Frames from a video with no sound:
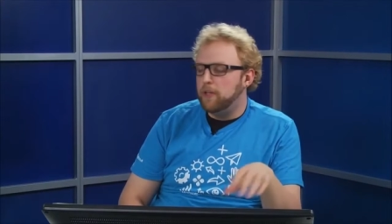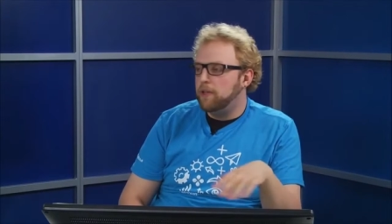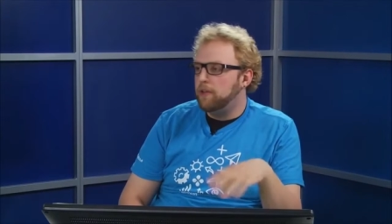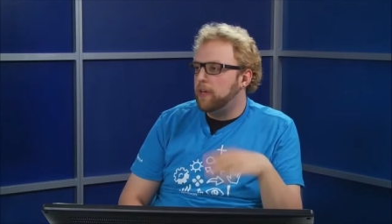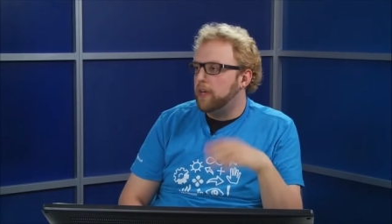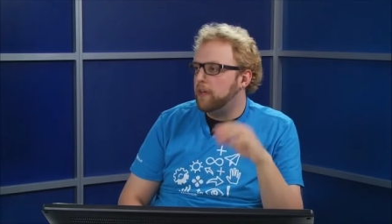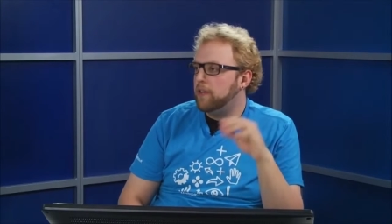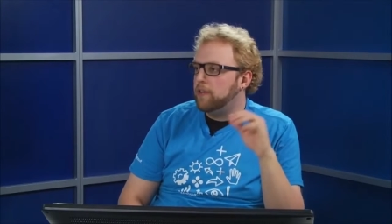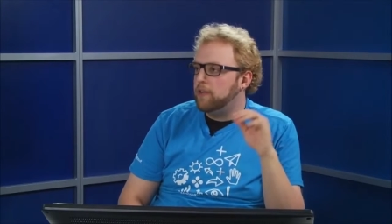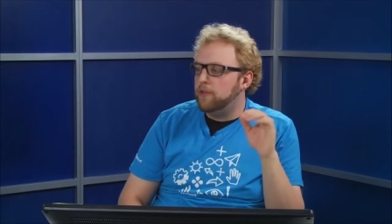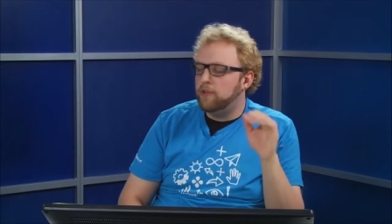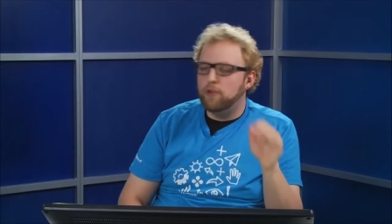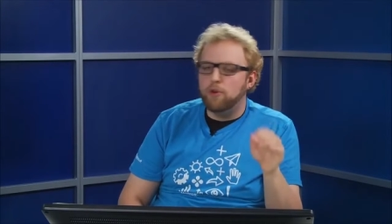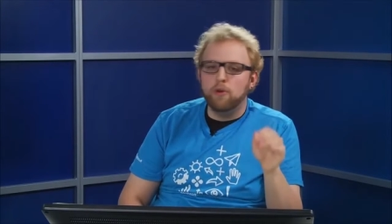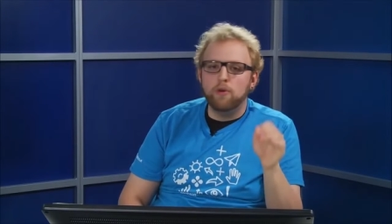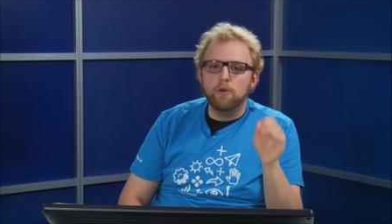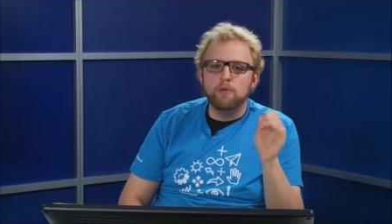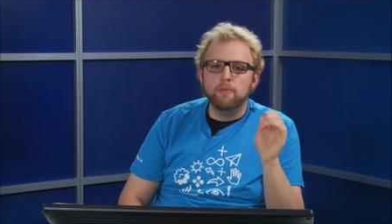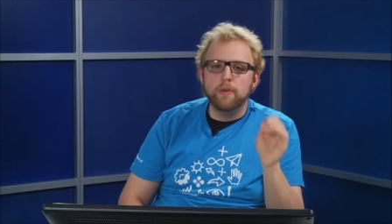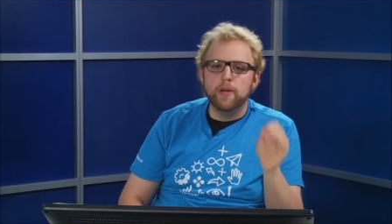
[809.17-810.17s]
you'll get
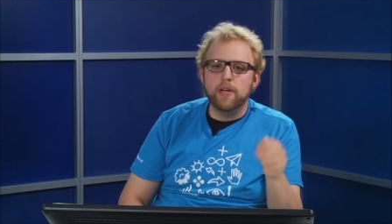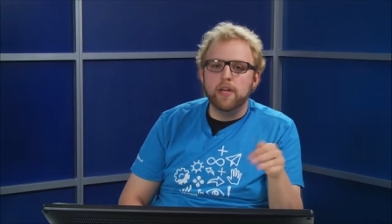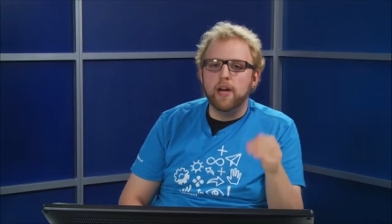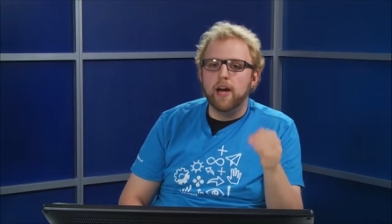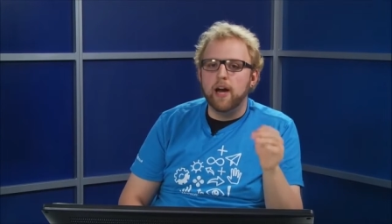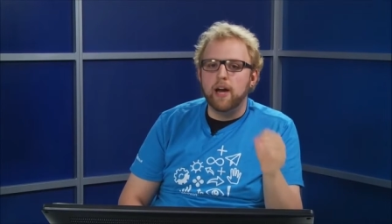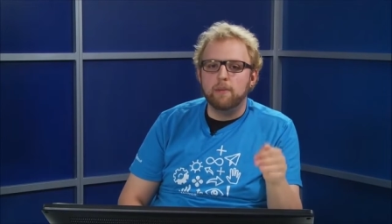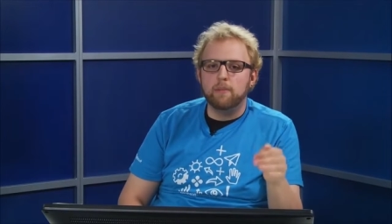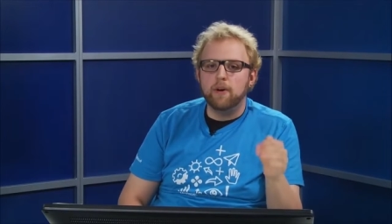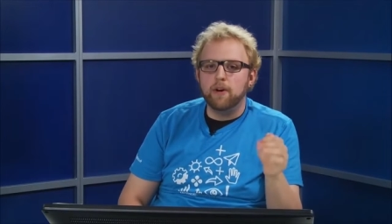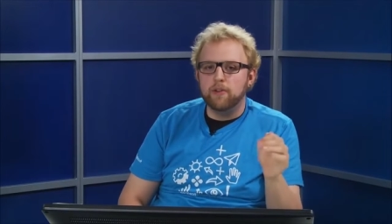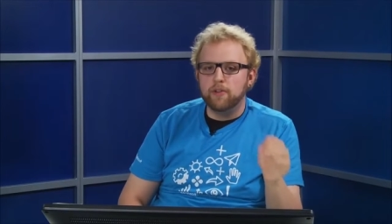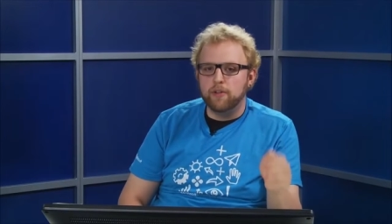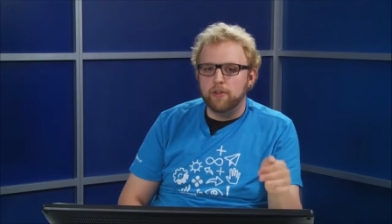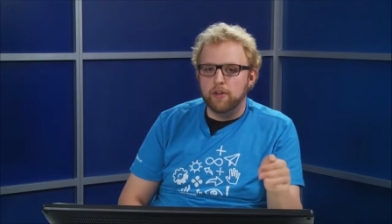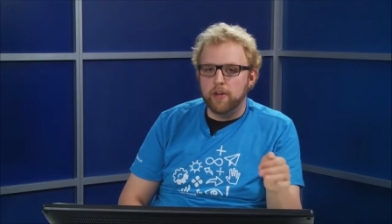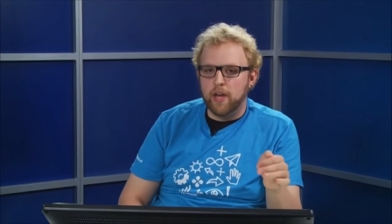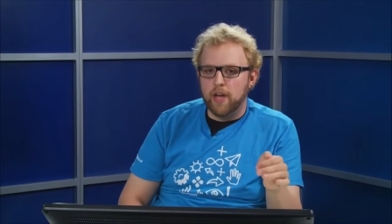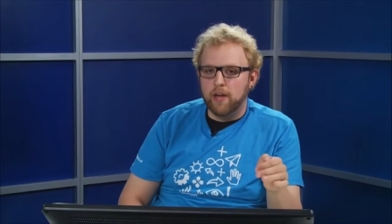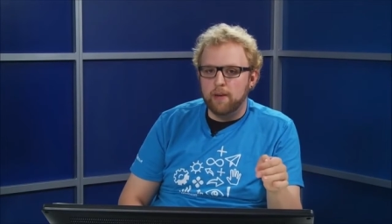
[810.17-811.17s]
so many eyeballs on
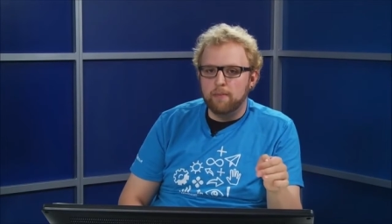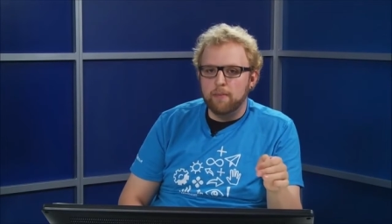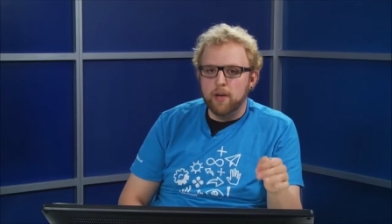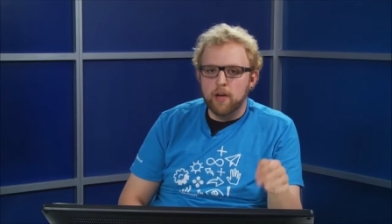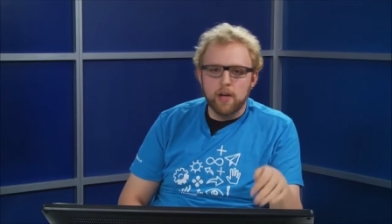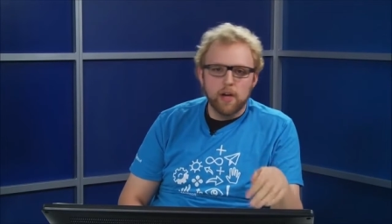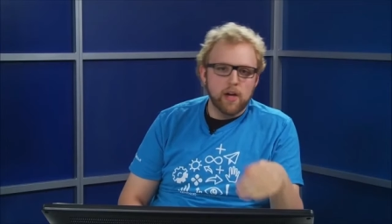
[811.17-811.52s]
your game.